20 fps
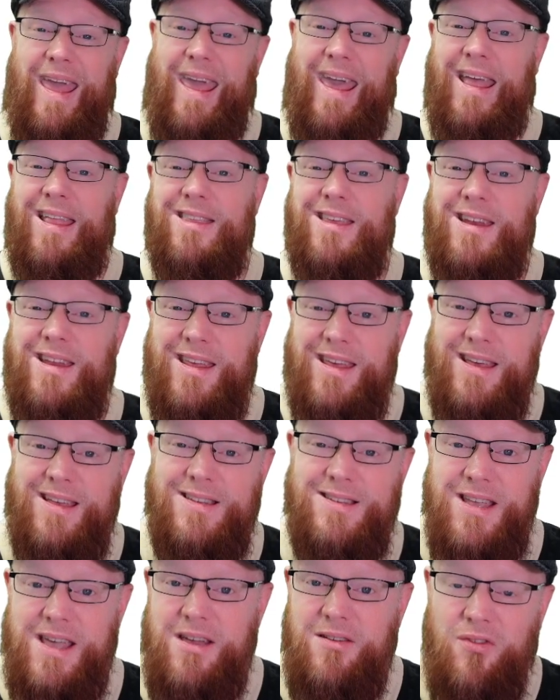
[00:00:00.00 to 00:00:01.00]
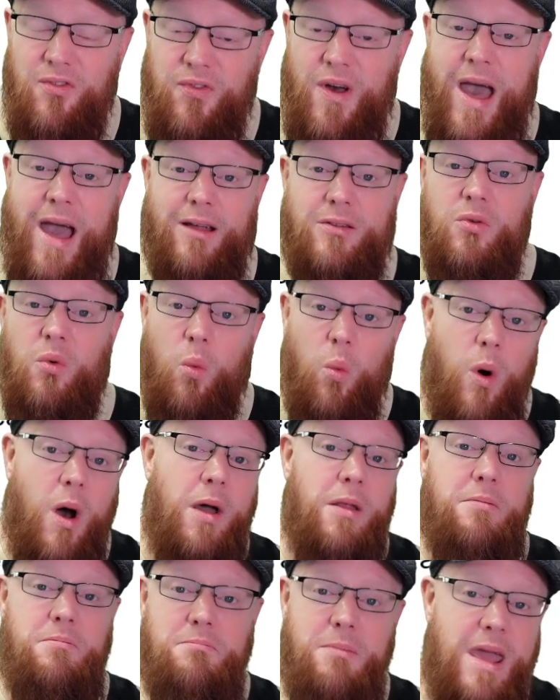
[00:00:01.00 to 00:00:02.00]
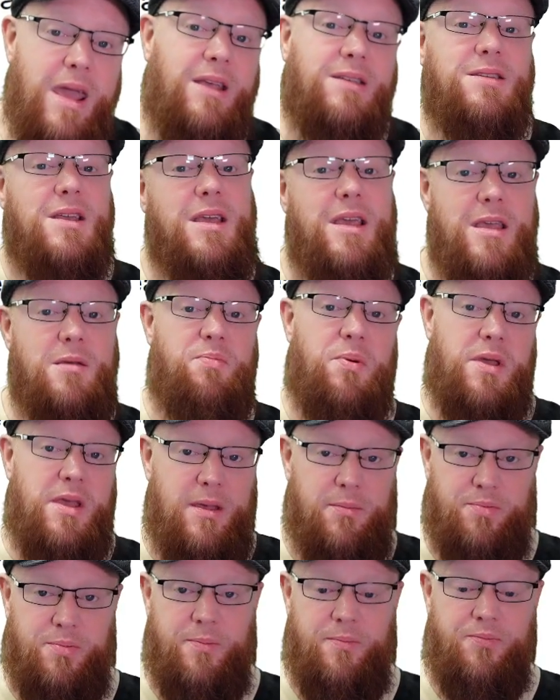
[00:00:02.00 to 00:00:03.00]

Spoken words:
and it is in fact what makes a heap a heap.